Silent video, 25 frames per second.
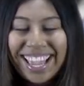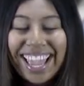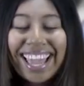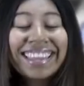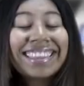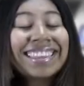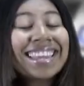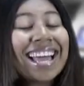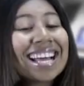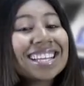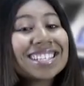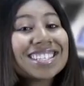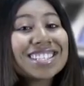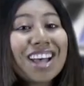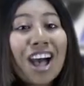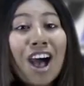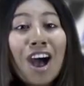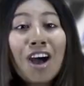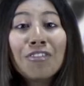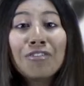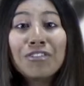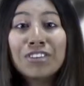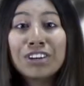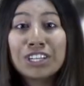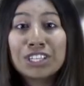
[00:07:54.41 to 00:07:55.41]
And that's
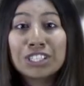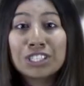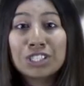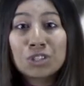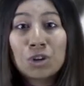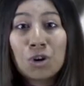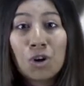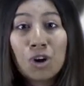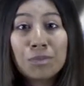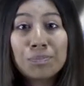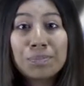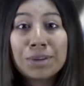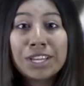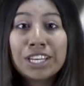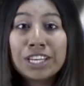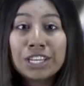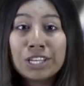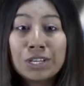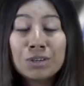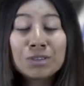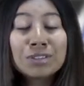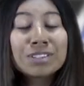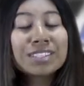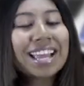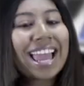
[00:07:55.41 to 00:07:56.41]
all for your Scorpion
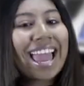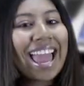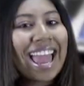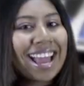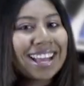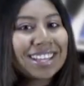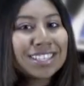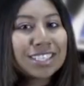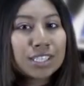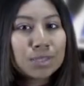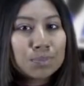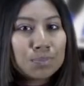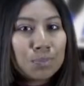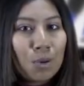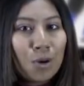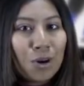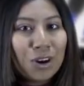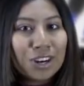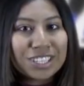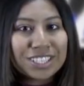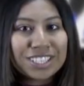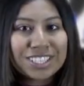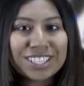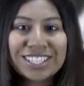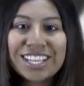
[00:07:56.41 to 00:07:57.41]
news and
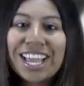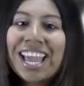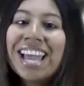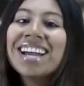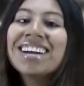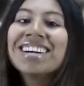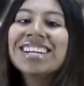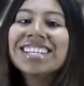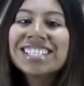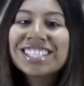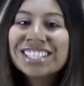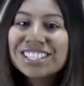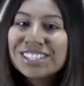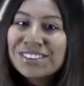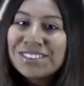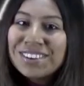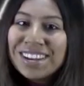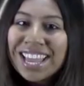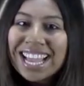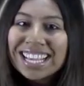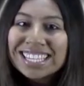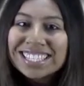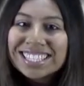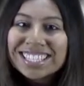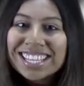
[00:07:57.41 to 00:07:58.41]
sports. Until
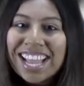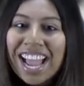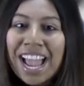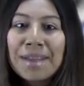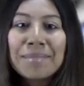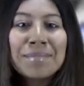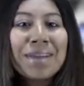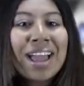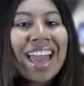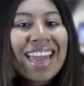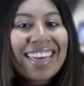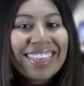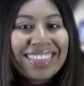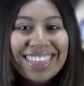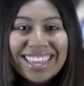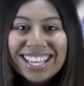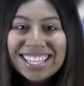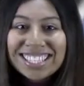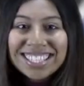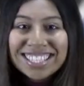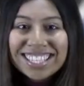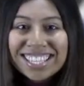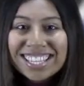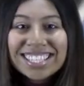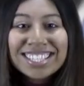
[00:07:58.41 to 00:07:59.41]
next time,
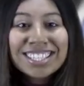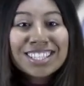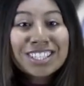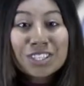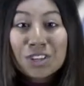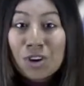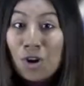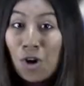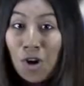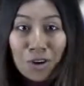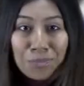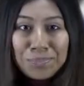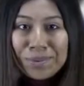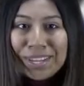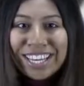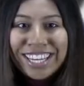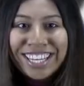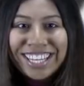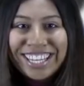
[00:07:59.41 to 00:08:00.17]
this is Scorpion